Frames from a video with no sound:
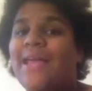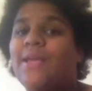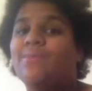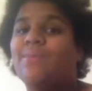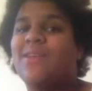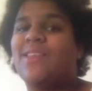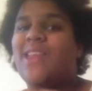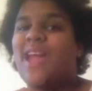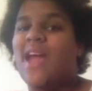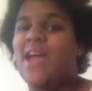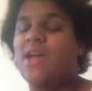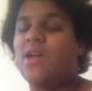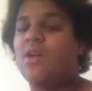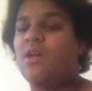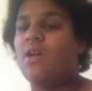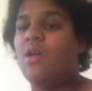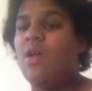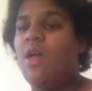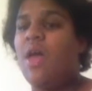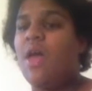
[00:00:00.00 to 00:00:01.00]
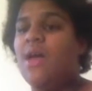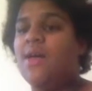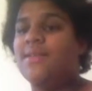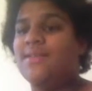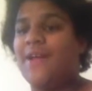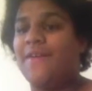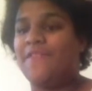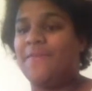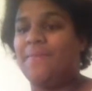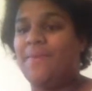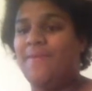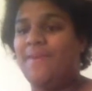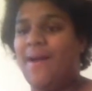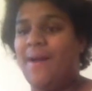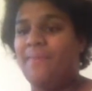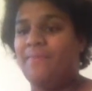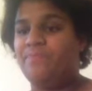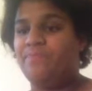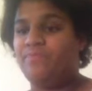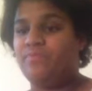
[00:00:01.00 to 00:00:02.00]
my neck. It has to be
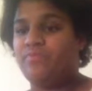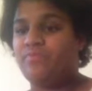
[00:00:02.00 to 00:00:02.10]
that.